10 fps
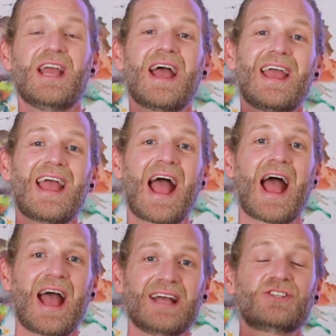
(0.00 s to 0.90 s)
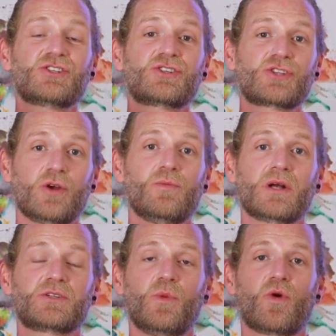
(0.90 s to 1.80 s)
yet it has so
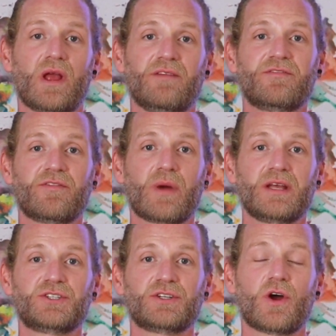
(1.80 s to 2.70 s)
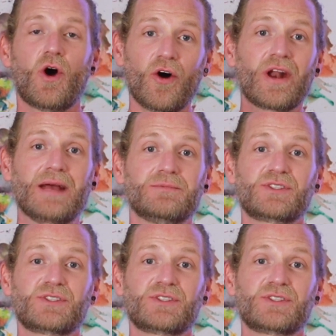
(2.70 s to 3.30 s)
much more information on it.